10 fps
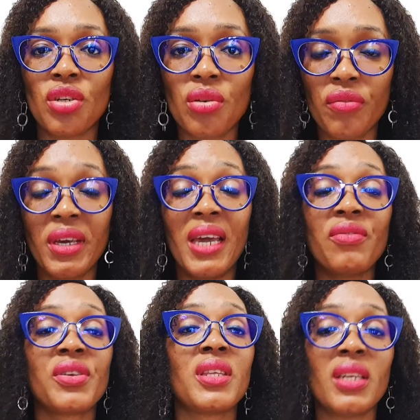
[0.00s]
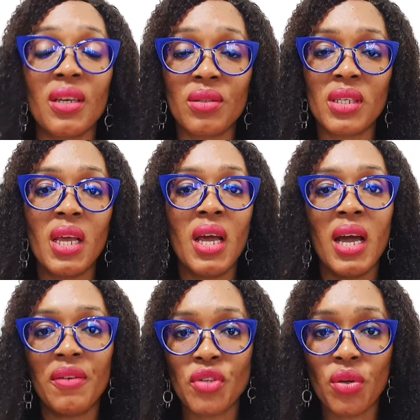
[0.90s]
of everything else
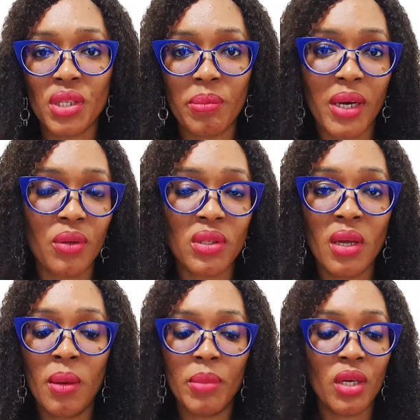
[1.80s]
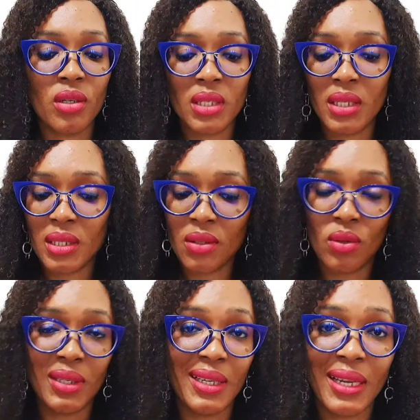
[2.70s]
I've talked about, because it is
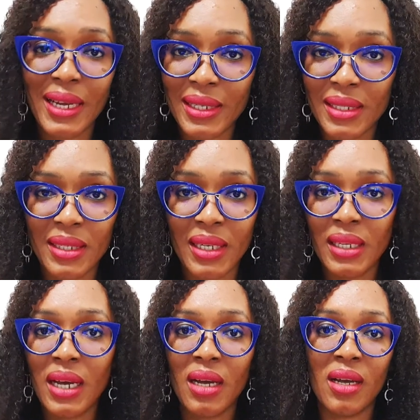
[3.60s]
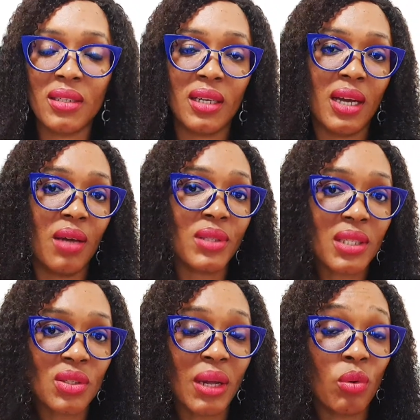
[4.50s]
on the land that the
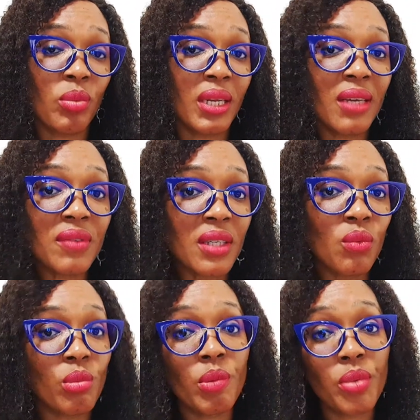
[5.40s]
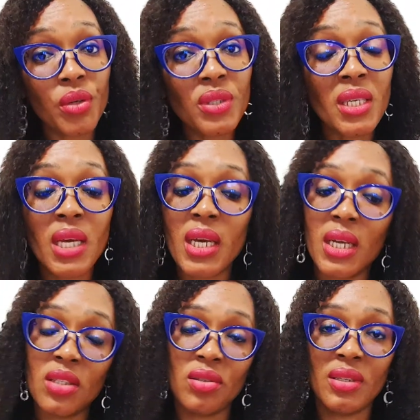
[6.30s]
houses that will be lived in will be built.
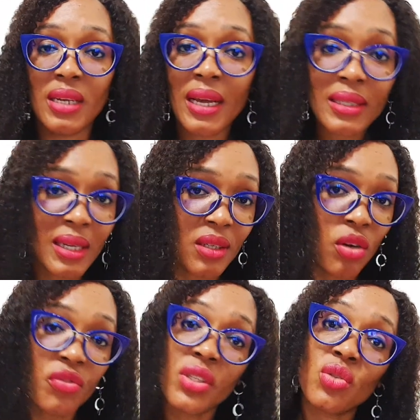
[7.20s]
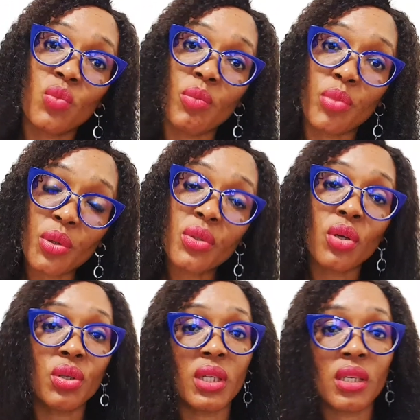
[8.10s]
It's on the land that the offices will be built
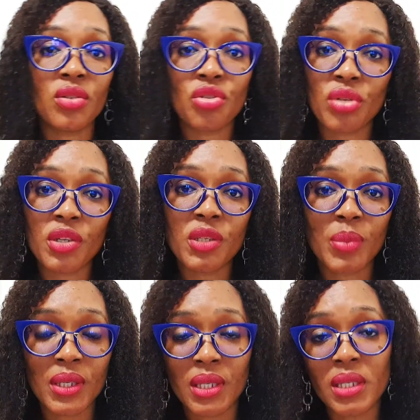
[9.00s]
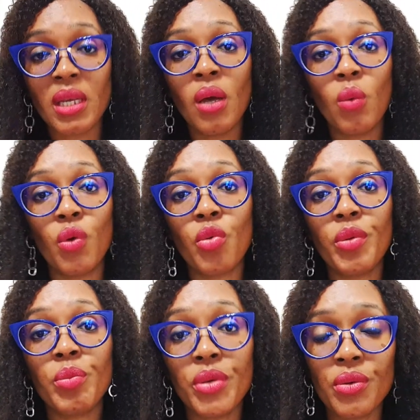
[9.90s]
or the industrial spaces will be
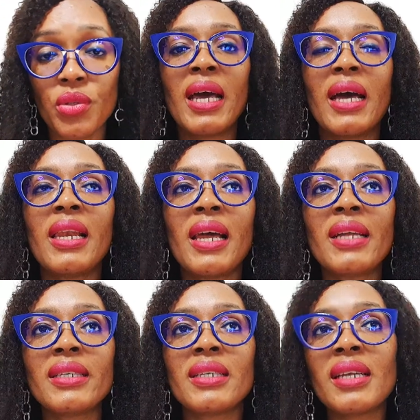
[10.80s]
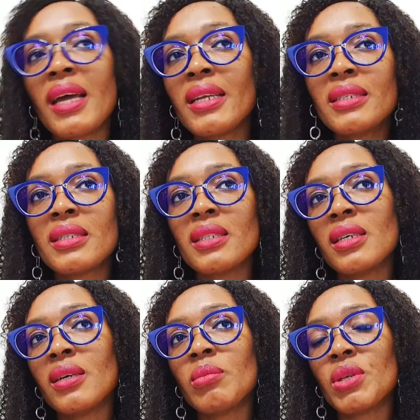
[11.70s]
built. And land
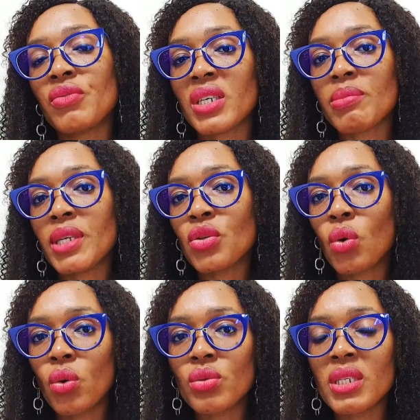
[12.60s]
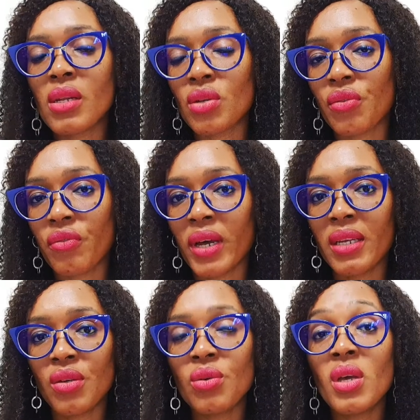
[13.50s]
investment holds a lot of
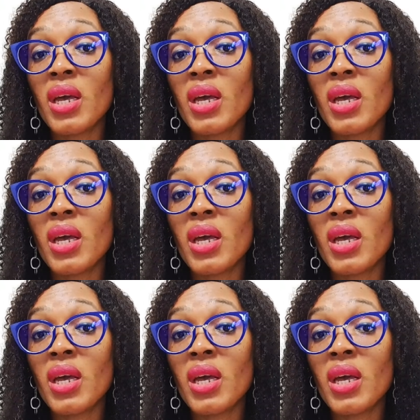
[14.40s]
value,